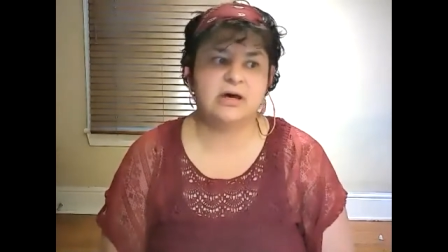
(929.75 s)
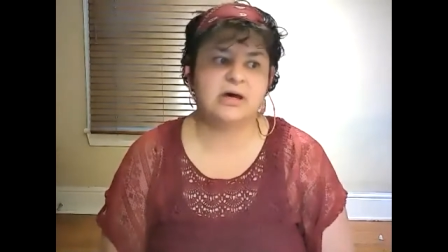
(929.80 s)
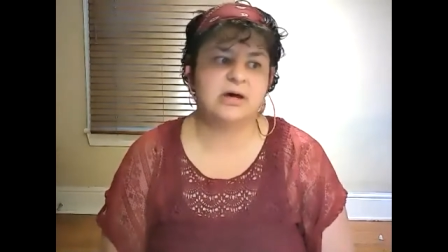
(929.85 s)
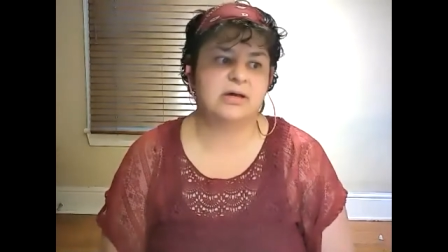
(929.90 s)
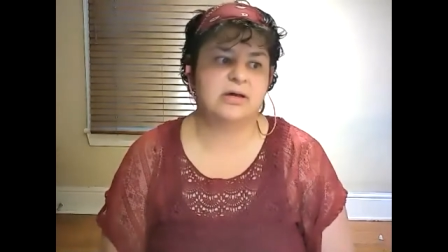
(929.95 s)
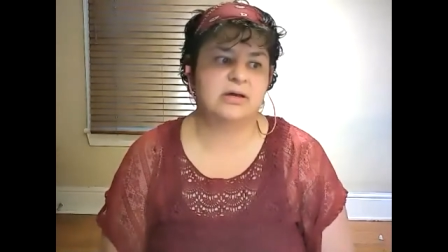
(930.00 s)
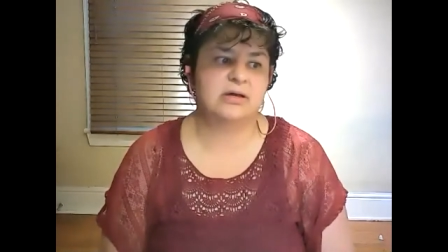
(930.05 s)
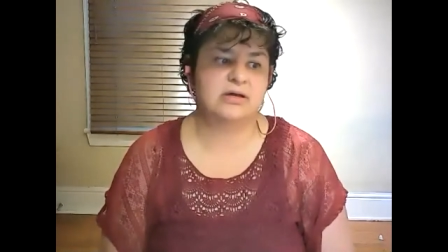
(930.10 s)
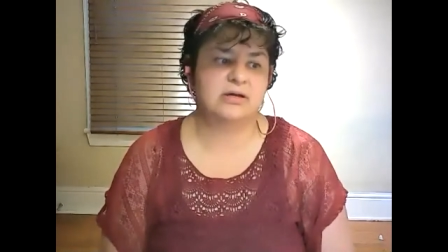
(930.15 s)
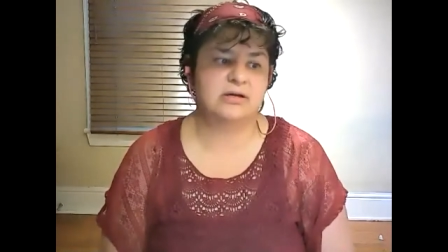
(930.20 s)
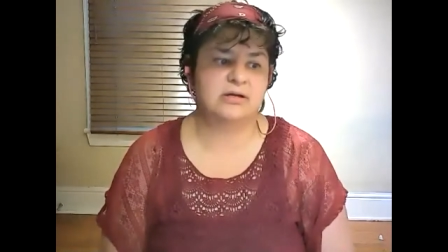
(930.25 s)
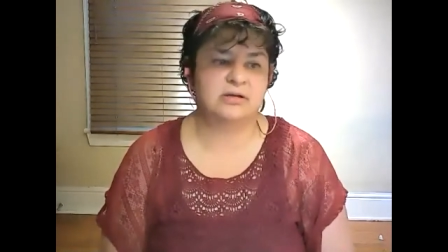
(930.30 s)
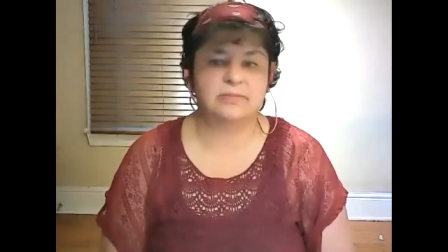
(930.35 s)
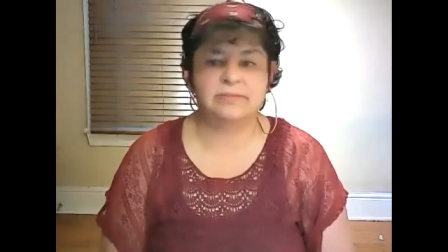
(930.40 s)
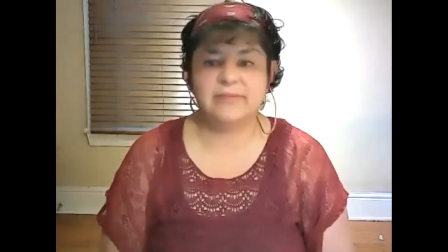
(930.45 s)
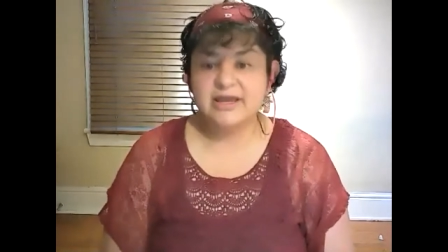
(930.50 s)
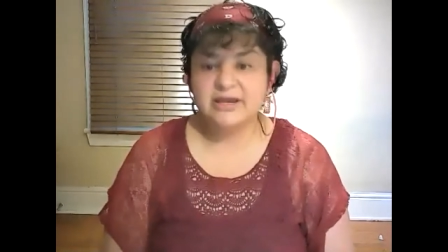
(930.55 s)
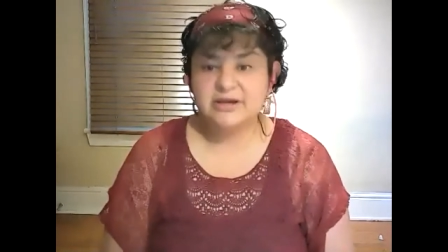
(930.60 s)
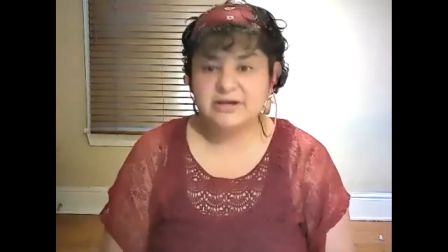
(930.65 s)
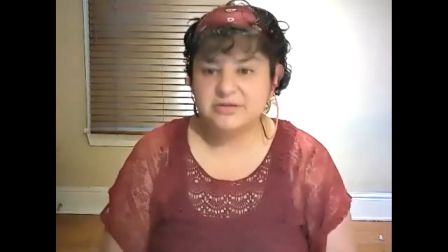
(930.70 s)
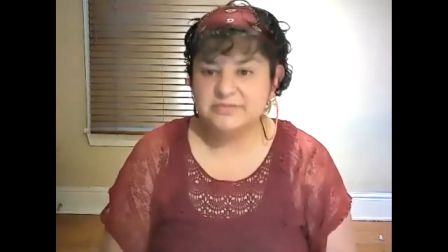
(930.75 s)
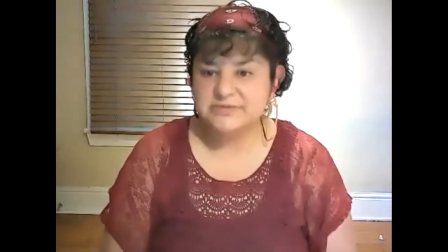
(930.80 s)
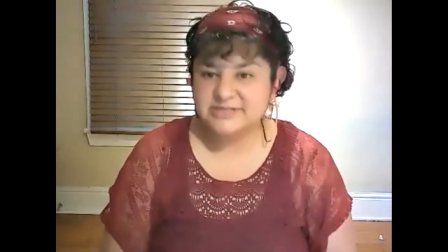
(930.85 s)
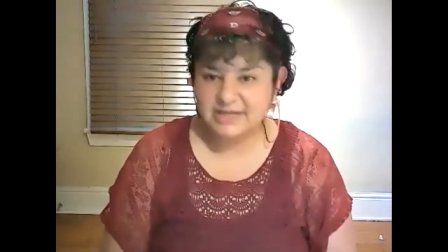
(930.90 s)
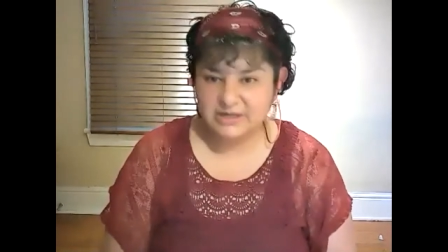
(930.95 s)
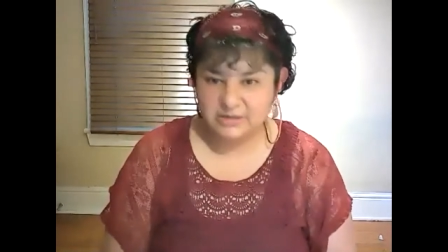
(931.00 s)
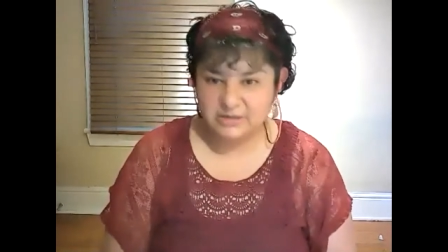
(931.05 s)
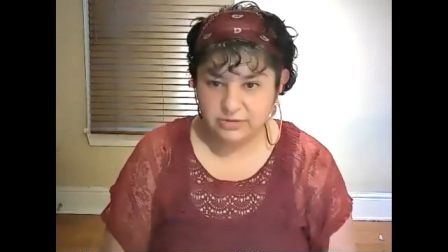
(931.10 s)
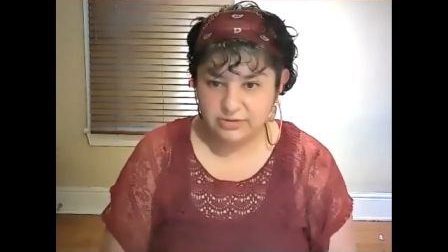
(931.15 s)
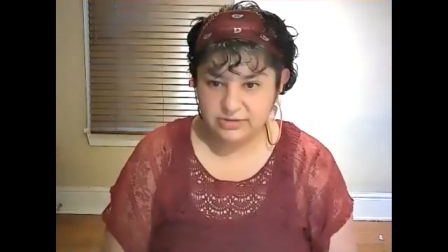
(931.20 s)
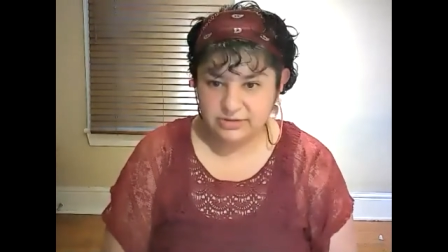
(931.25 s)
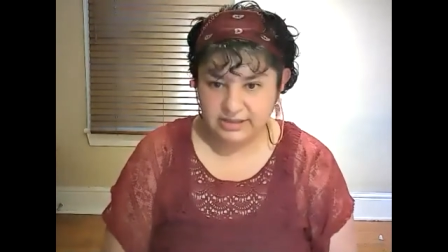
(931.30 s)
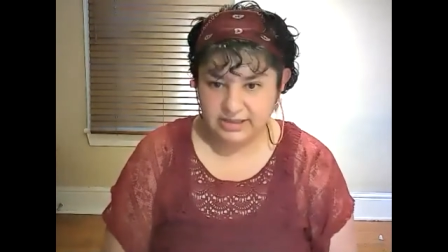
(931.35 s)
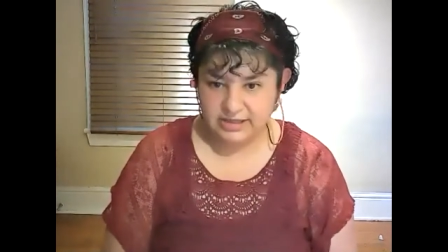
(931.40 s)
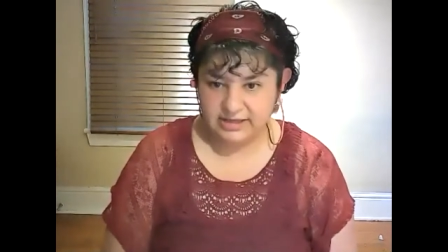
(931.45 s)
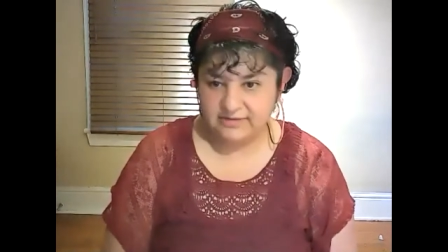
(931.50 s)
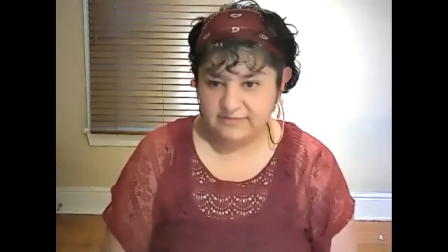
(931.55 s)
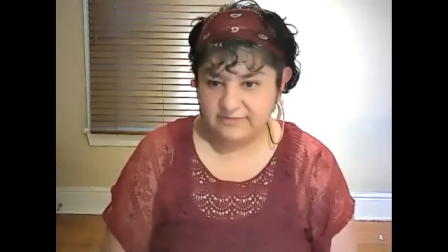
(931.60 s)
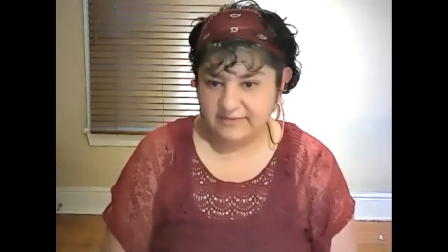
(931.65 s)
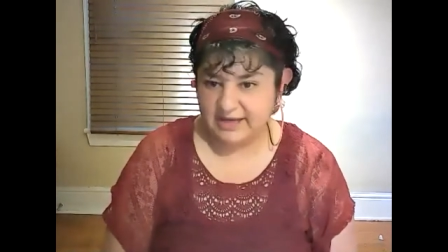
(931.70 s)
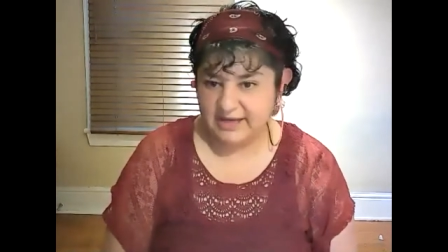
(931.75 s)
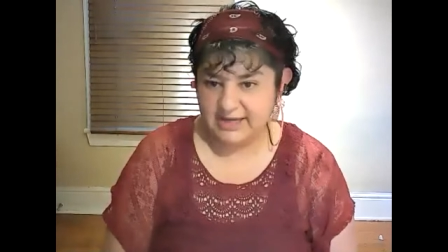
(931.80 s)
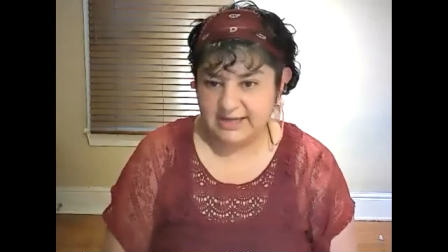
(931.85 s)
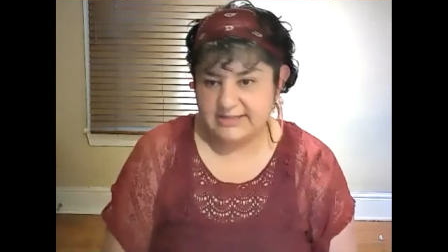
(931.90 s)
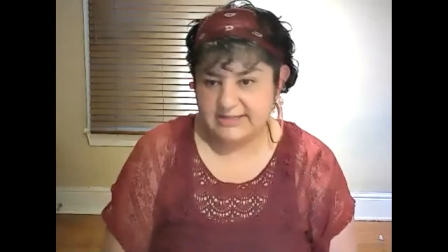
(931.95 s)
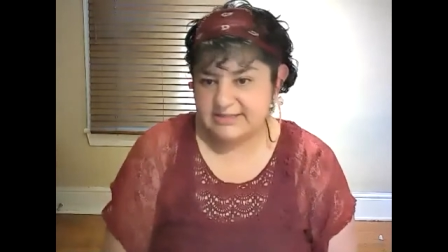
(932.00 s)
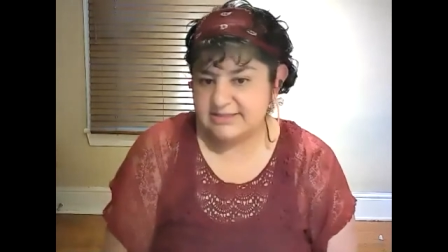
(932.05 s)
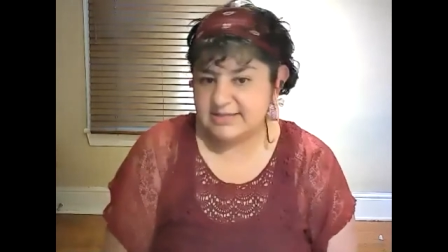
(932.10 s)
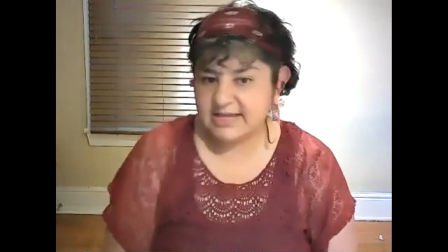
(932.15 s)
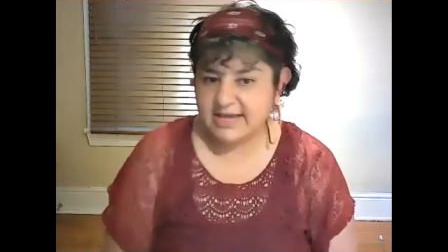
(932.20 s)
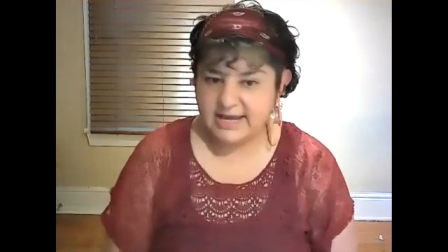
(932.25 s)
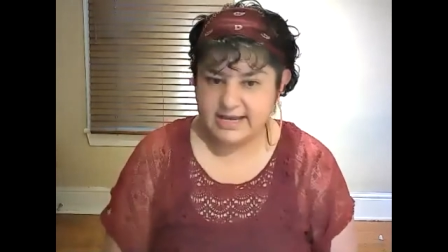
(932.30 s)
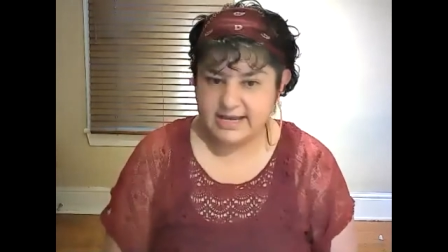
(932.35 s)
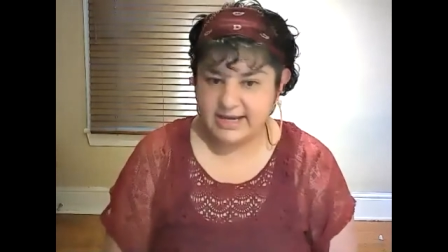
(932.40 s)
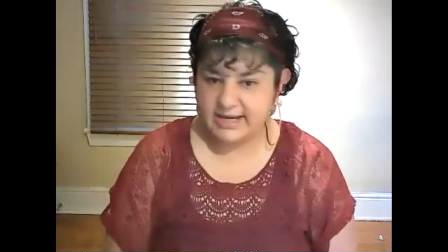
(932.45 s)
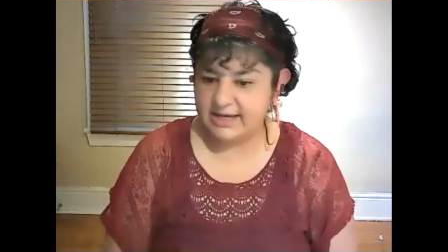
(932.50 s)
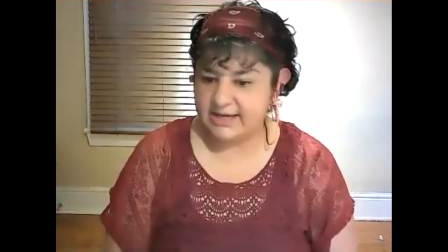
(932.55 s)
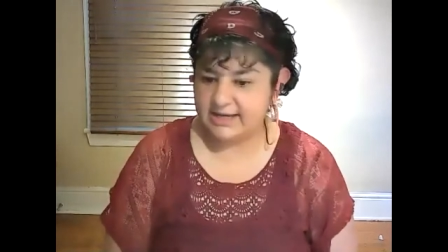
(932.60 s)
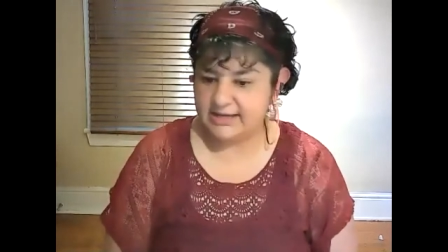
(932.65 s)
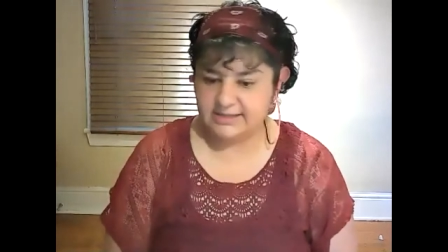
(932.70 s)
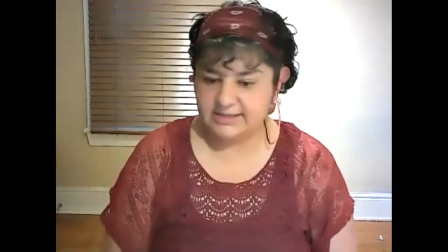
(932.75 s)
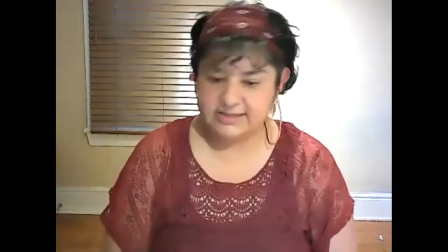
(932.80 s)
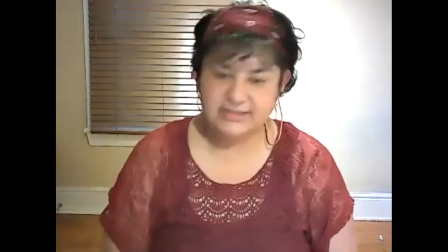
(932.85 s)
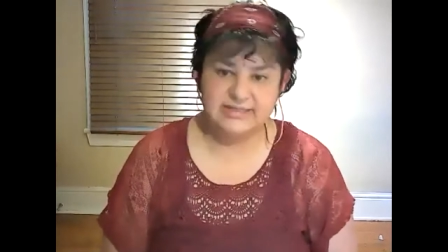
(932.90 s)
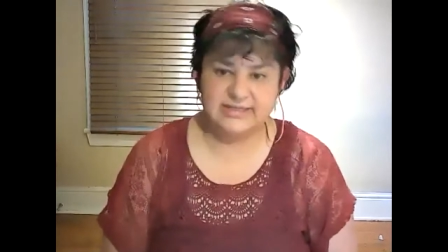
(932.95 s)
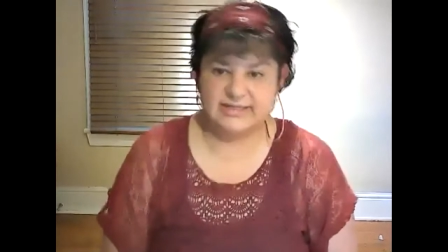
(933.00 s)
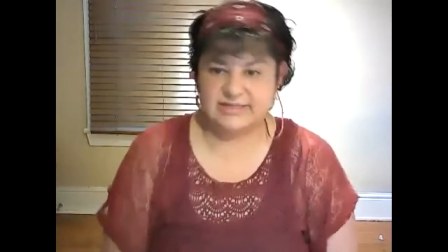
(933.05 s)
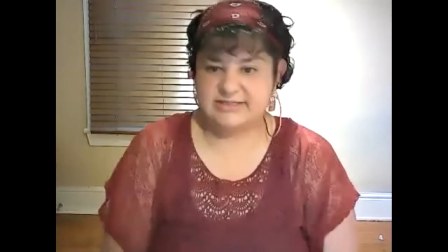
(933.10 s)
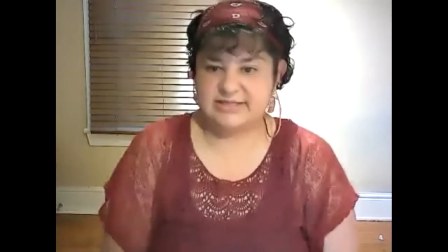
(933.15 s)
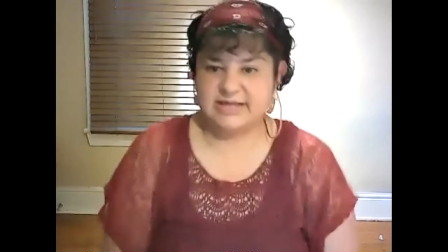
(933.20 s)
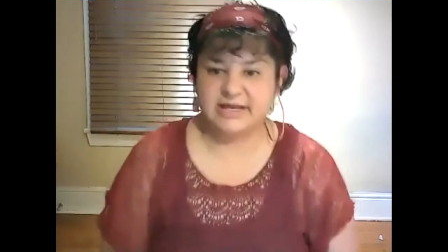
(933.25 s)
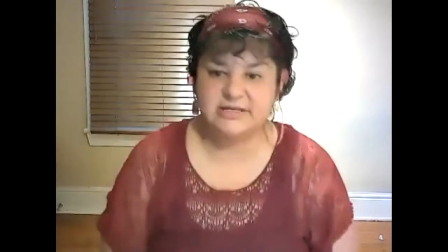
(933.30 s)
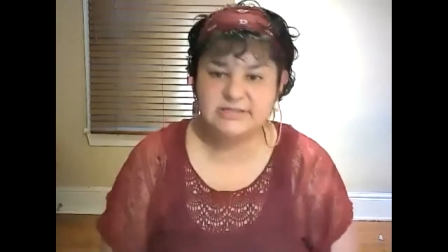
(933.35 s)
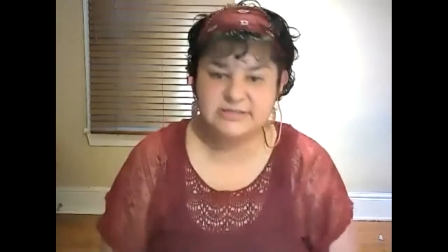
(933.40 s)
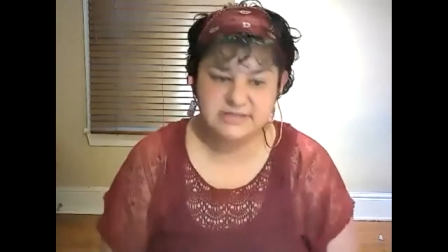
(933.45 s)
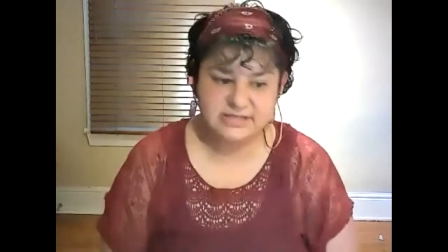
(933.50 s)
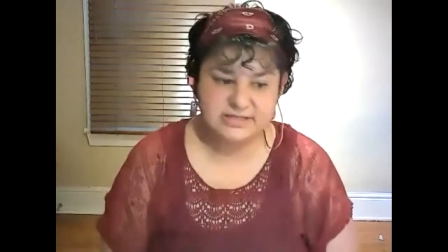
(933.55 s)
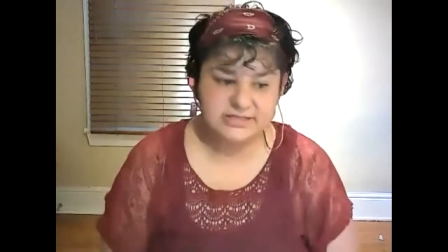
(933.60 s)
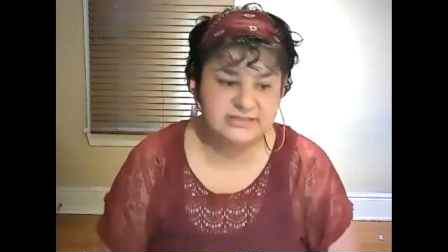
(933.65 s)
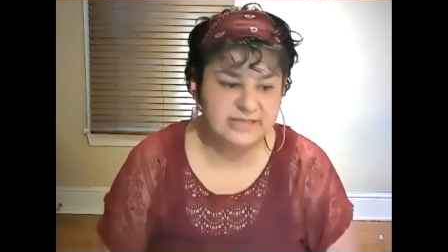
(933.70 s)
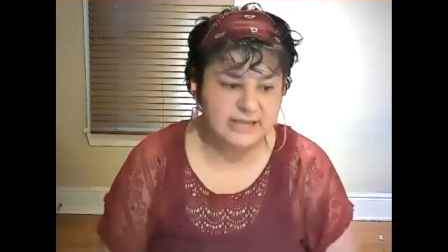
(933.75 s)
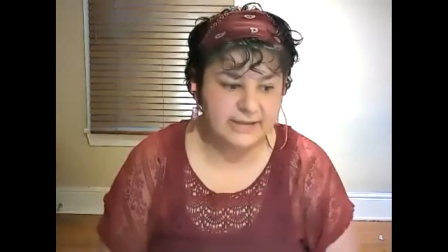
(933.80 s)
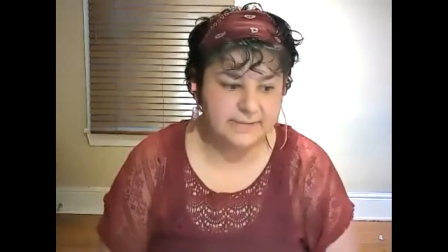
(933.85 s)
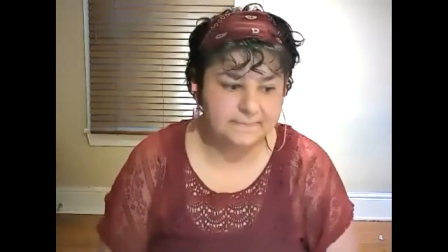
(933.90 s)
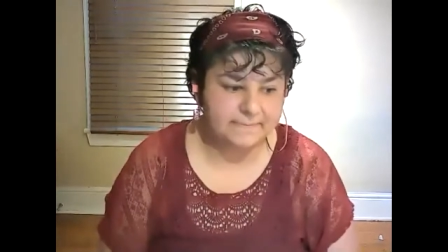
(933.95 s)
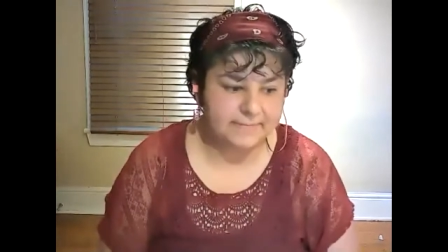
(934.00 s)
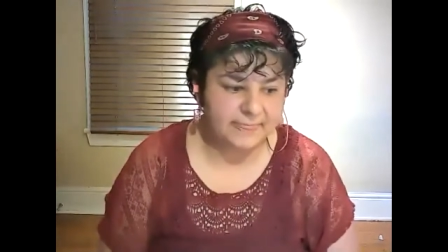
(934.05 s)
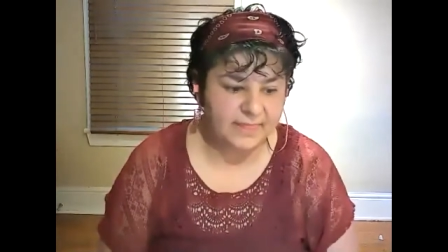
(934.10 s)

on microbes that could live inside intestines, let's say.